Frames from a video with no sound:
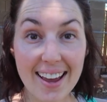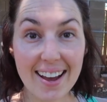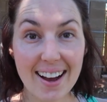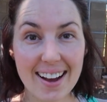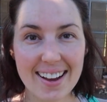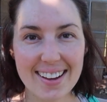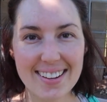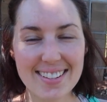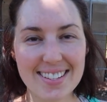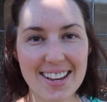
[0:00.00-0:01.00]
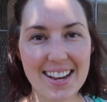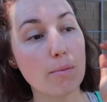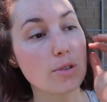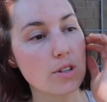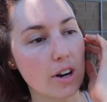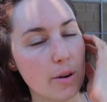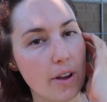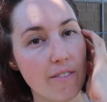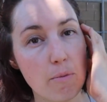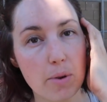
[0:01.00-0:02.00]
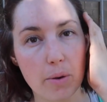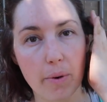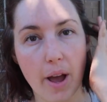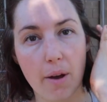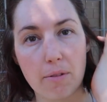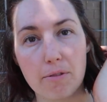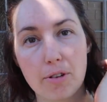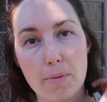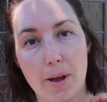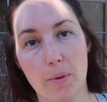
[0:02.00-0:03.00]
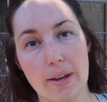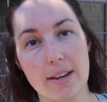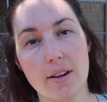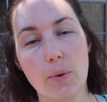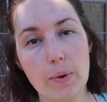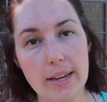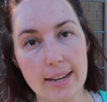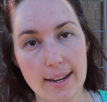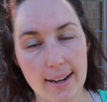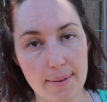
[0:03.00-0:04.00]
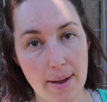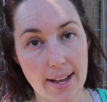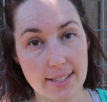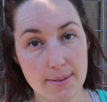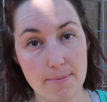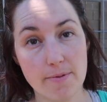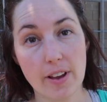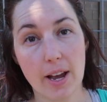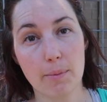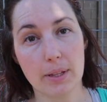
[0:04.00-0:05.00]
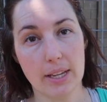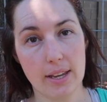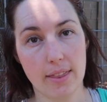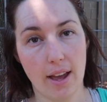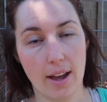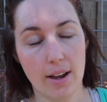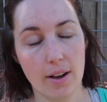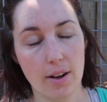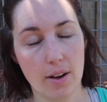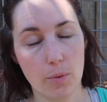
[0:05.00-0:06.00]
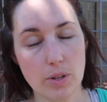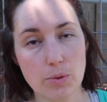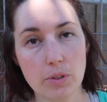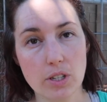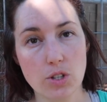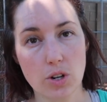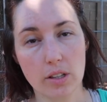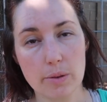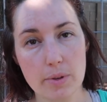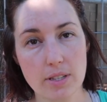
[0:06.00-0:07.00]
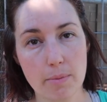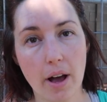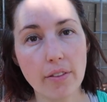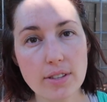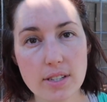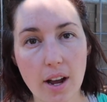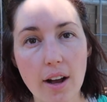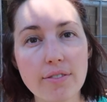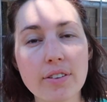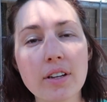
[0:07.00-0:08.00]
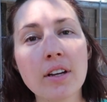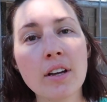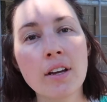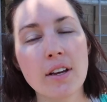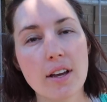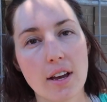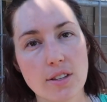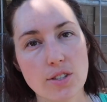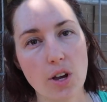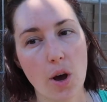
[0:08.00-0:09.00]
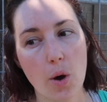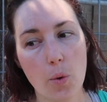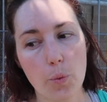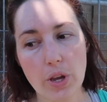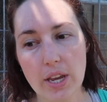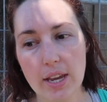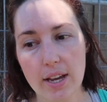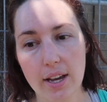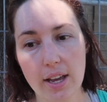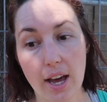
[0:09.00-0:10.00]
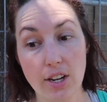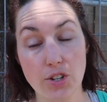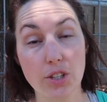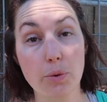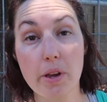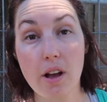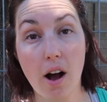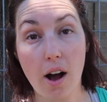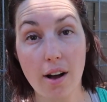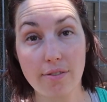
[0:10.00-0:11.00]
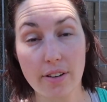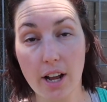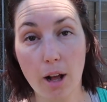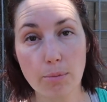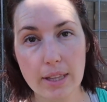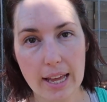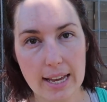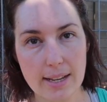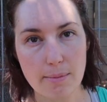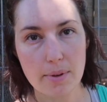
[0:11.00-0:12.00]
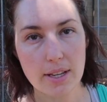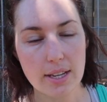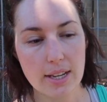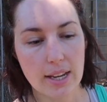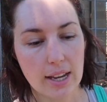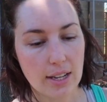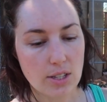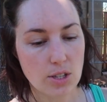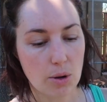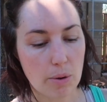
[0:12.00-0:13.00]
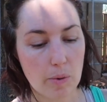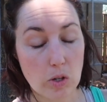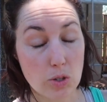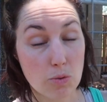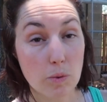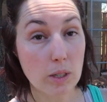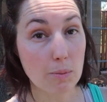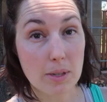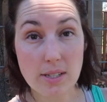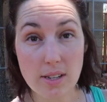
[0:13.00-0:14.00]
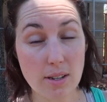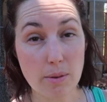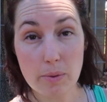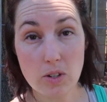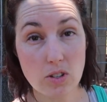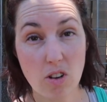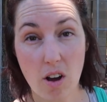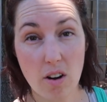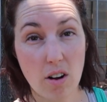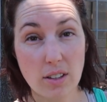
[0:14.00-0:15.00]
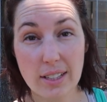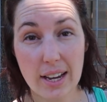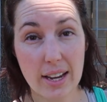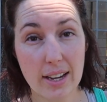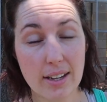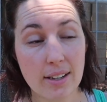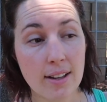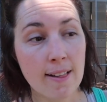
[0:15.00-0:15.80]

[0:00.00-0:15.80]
Hey guys! I'm sorry we haven't been around for about a week. We um, had some family that was really struggling with some health stuff, and so we kind of took the week off and helped them, and so we were just really busy. We were just gone all day,